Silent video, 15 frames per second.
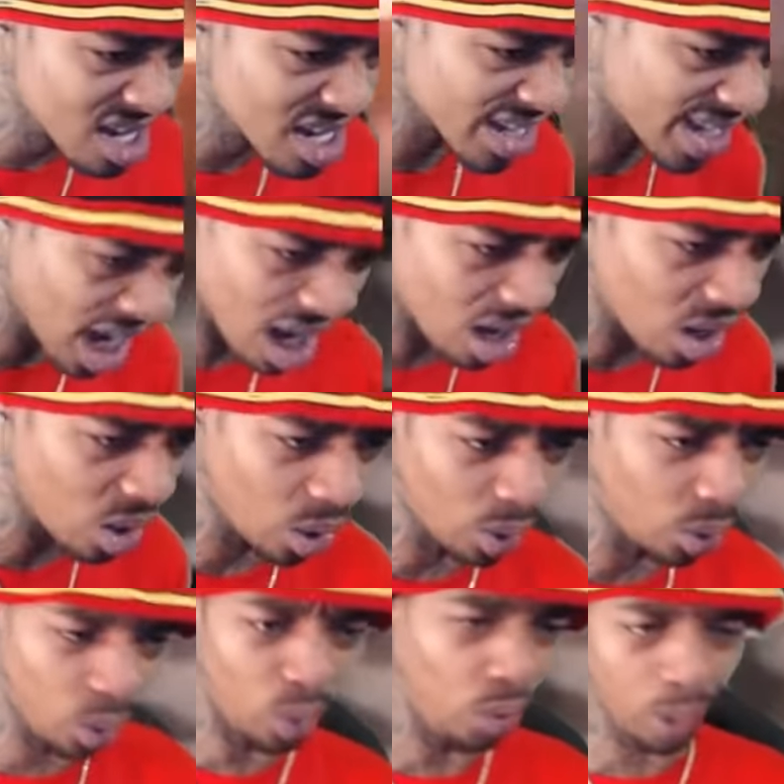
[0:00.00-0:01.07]
Yo!
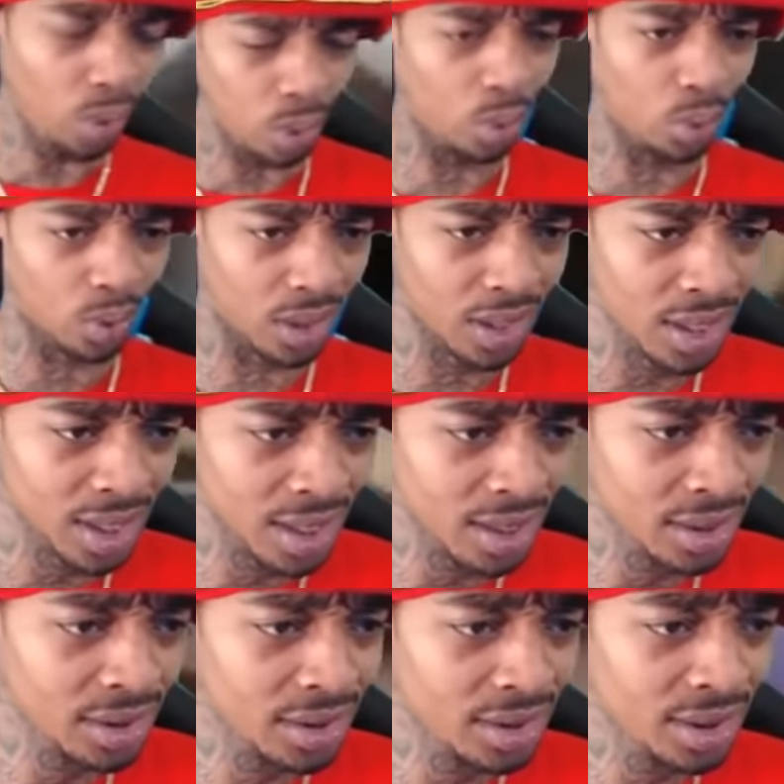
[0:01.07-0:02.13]

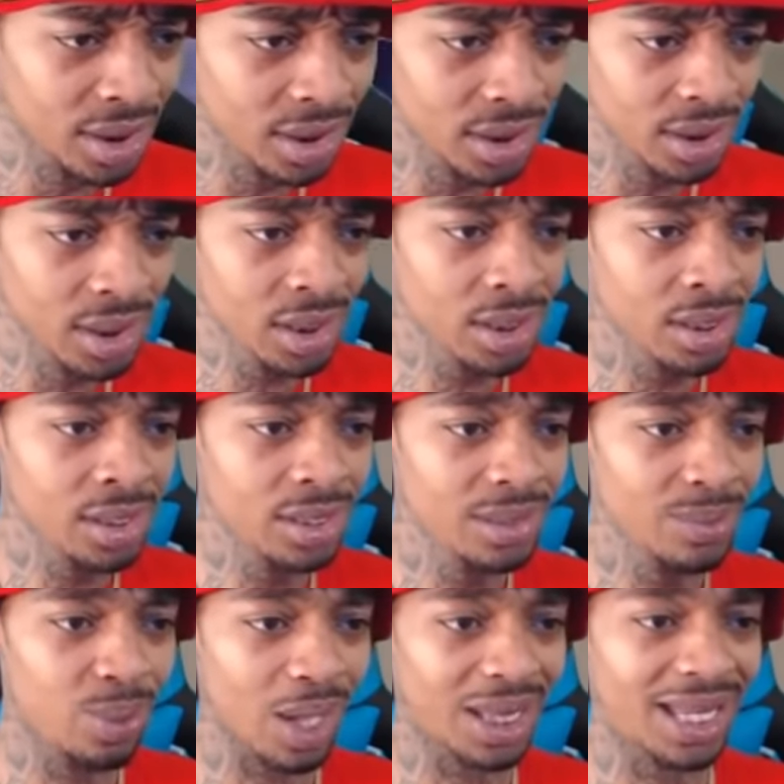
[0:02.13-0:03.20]
Oh.
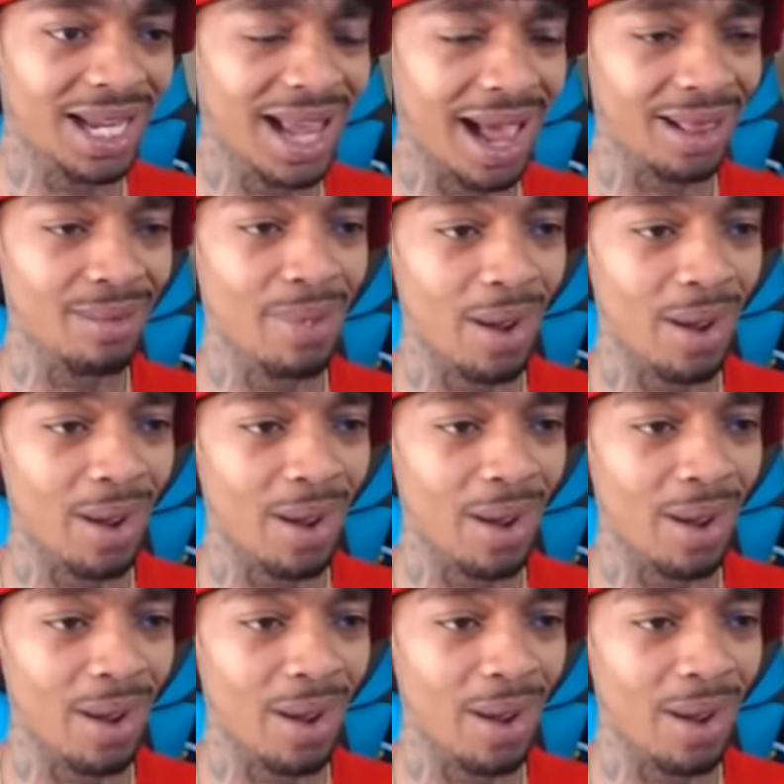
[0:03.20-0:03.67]
What the hell am I